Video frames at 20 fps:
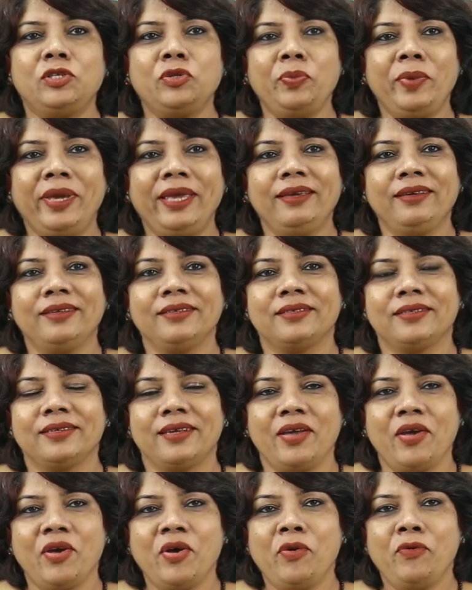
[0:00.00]
To me,
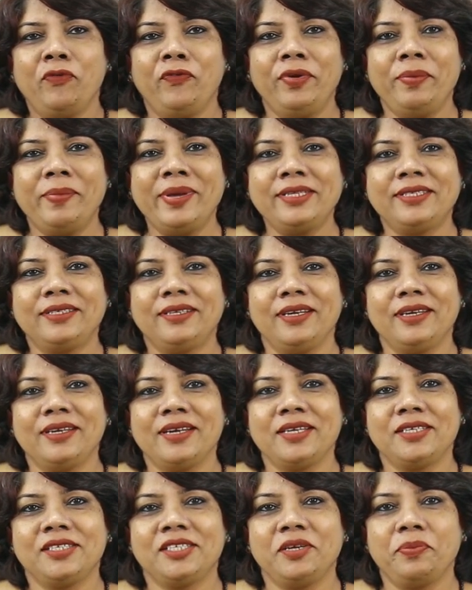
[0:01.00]
women's
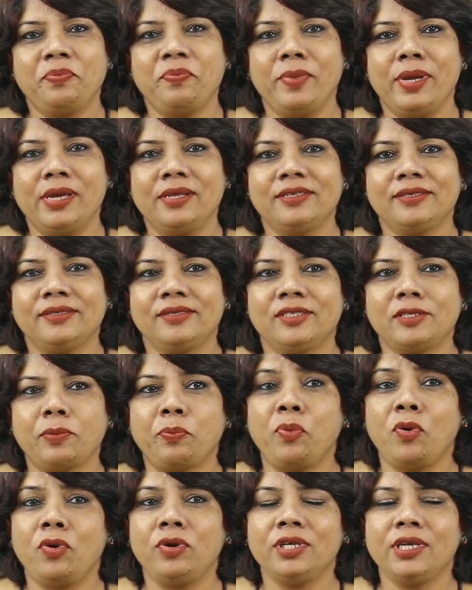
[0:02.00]
leadership means
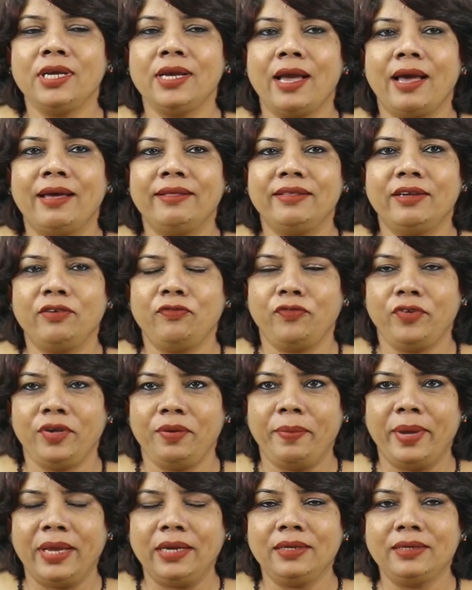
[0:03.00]
supporting other
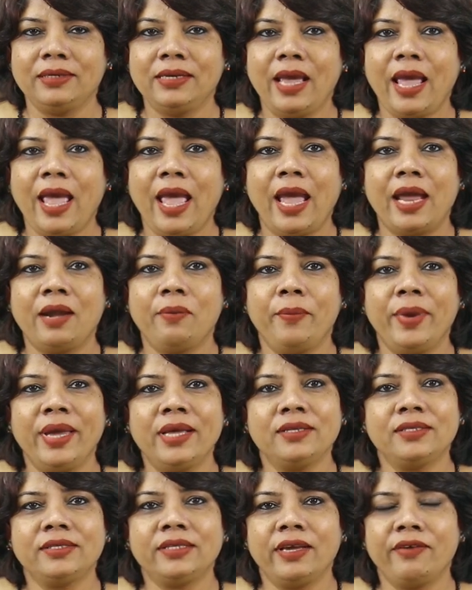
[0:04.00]
women and
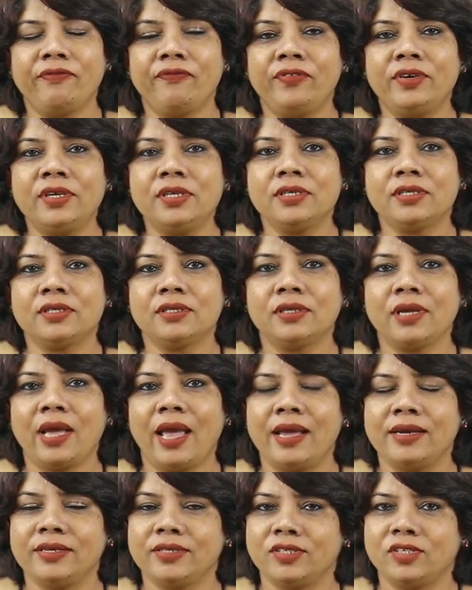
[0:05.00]
men's efforts
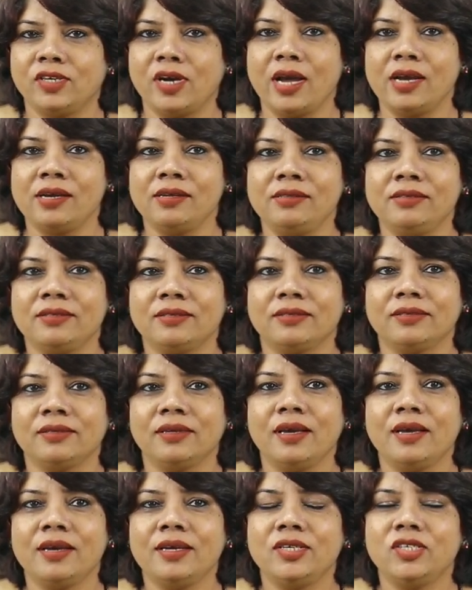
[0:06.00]
and struggles,
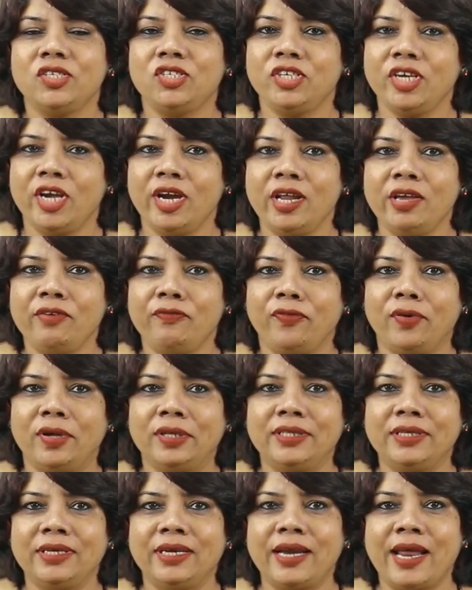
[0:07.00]
cheering for
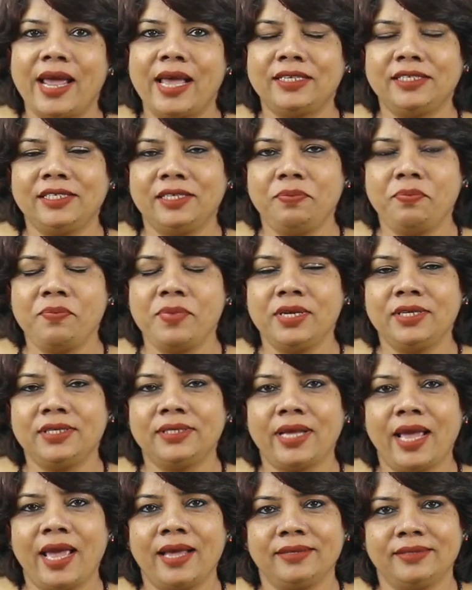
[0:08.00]
their
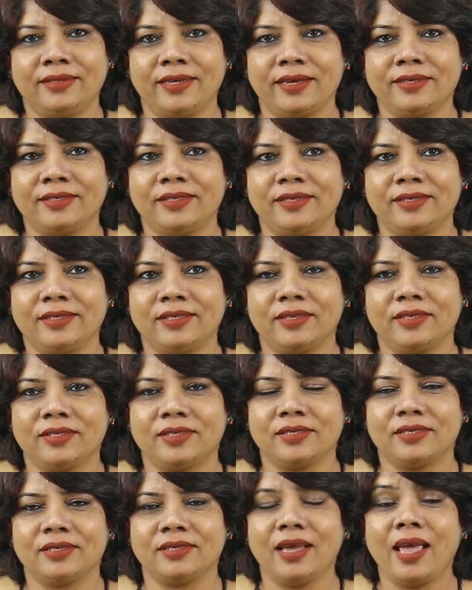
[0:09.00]
achievements and
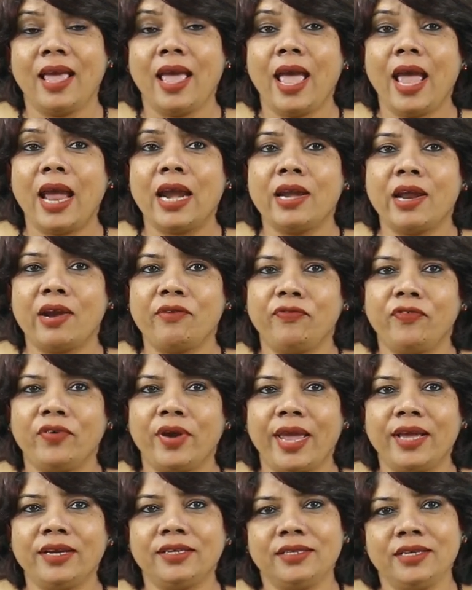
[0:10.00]
successes, and
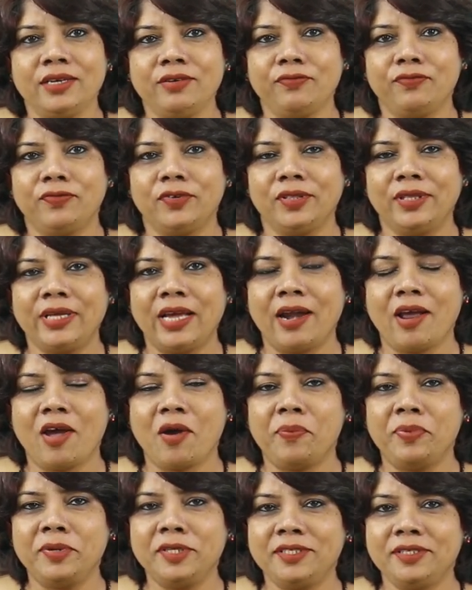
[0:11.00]
advocating for their
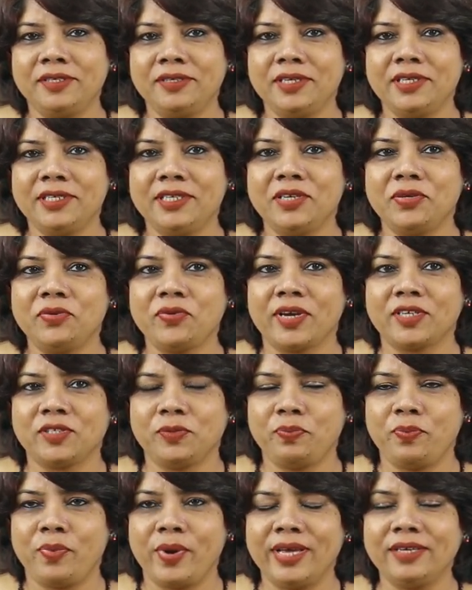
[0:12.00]
opportunity to
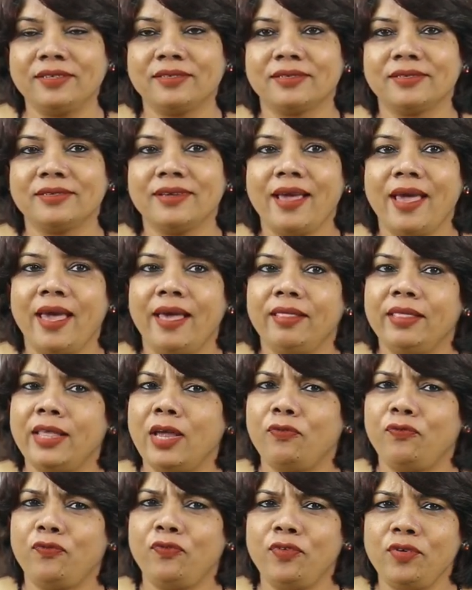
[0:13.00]
express
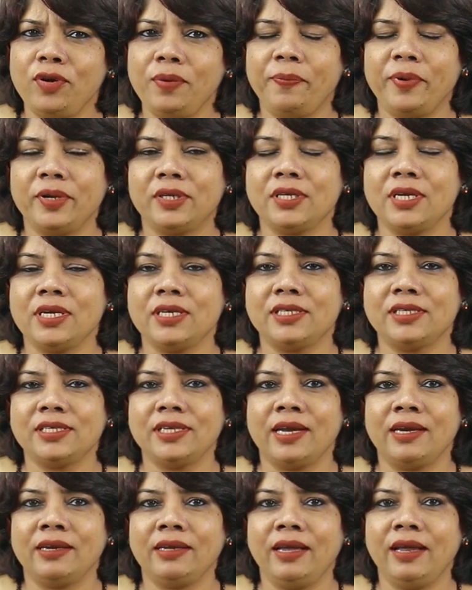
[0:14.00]
their full
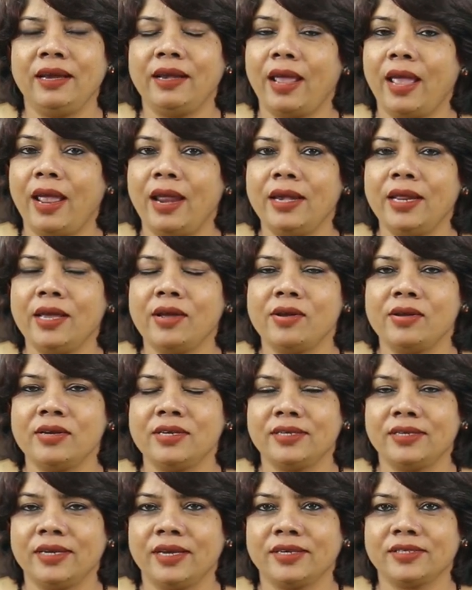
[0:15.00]
potential in any
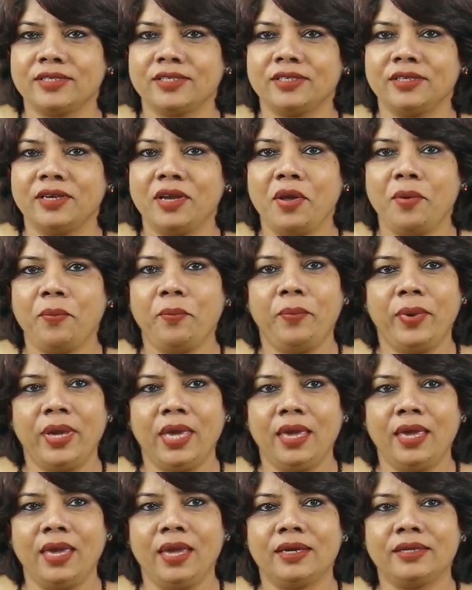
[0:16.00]
context,
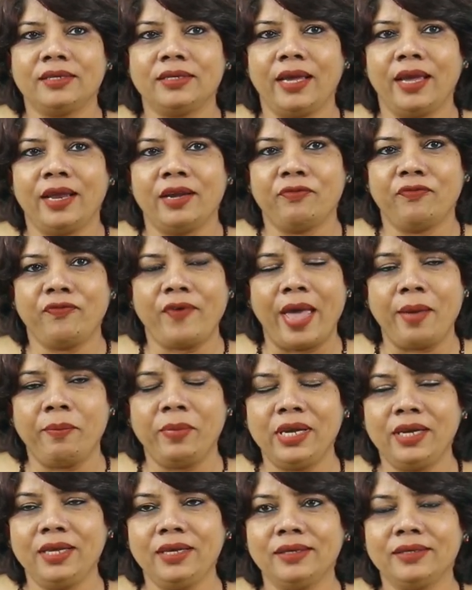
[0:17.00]
be it in
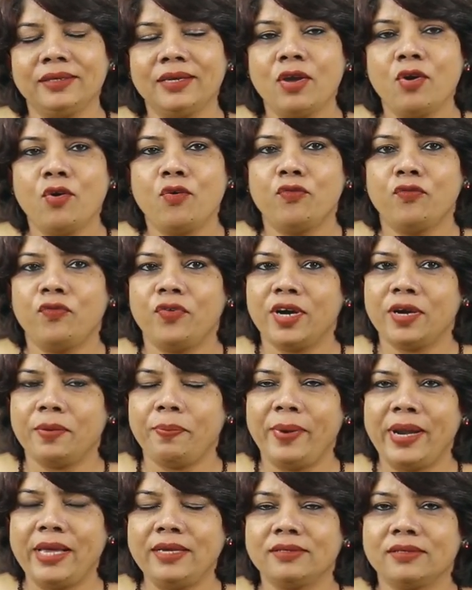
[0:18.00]
family,
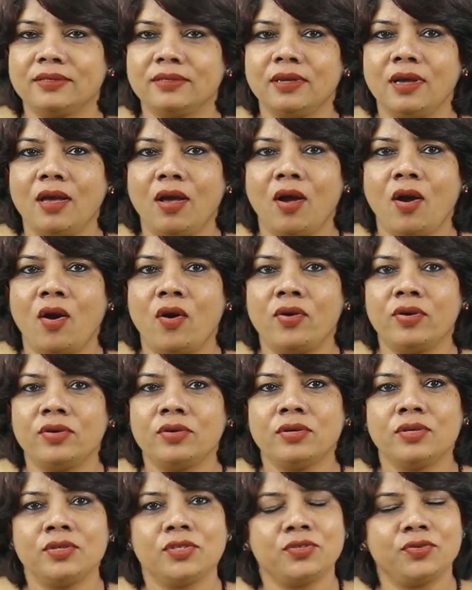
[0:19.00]
workplace,
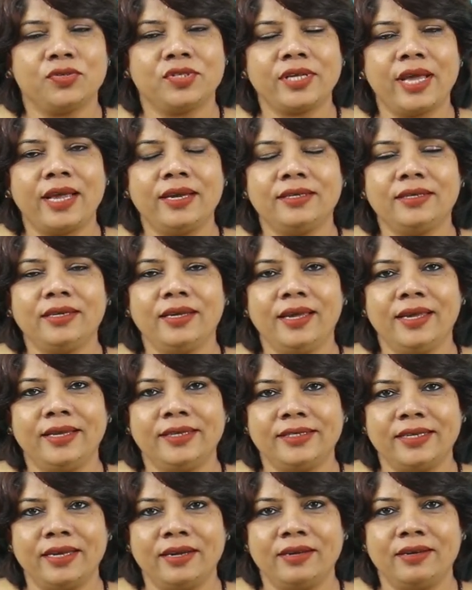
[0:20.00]
or society
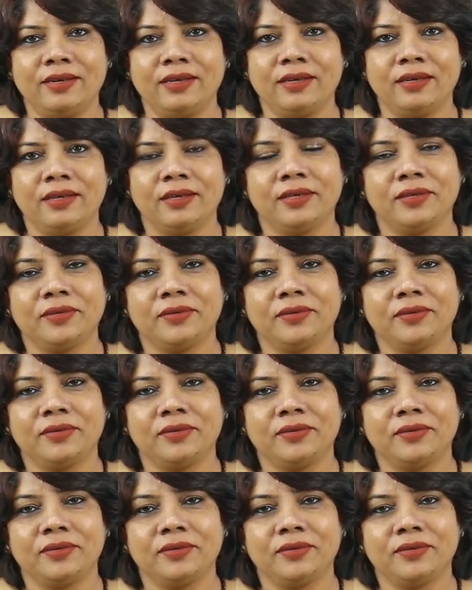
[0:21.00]
in general.